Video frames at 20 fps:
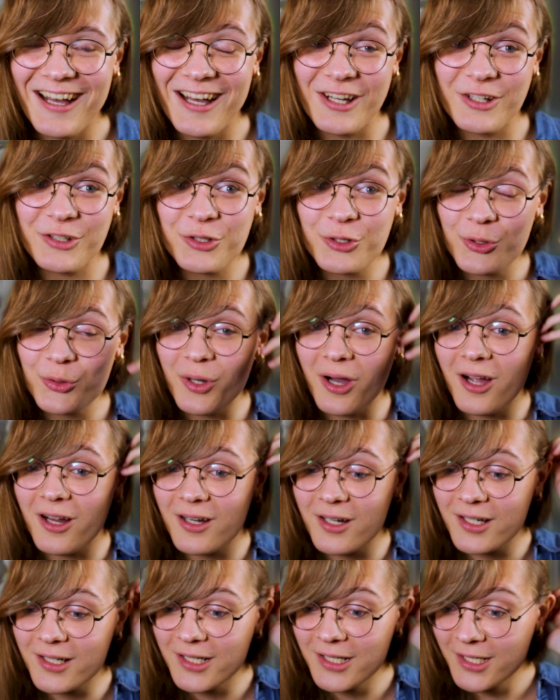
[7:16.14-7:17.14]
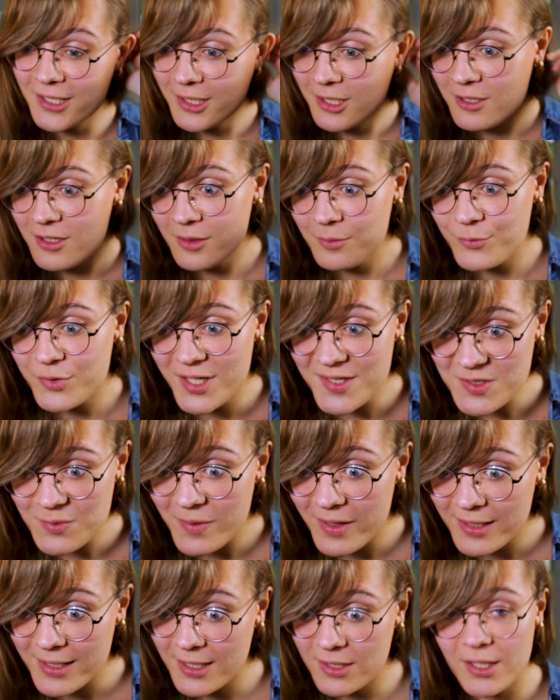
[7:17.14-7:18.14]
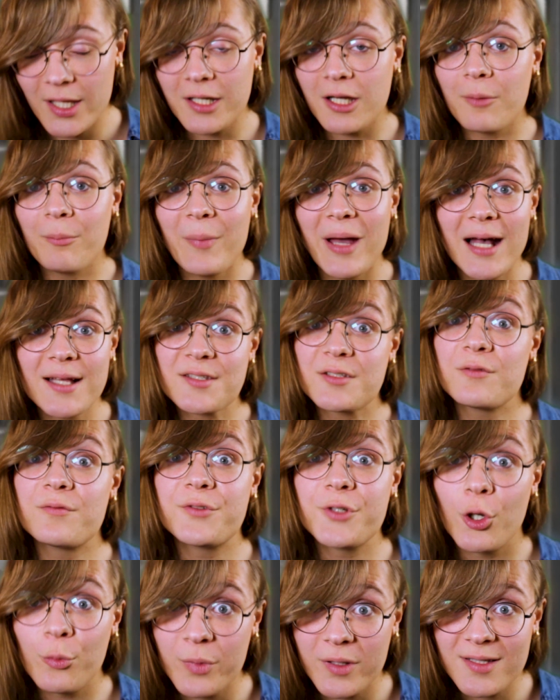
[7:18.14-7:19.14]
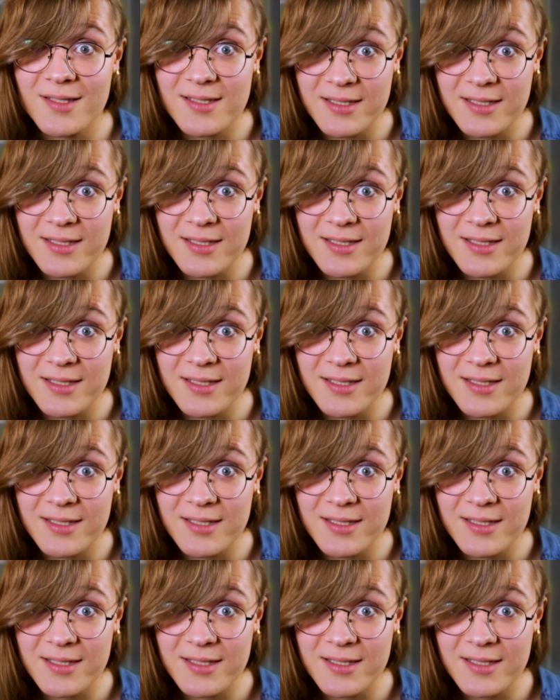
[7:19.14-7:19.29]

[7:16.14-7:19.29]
uh, who are participating in like a massive doping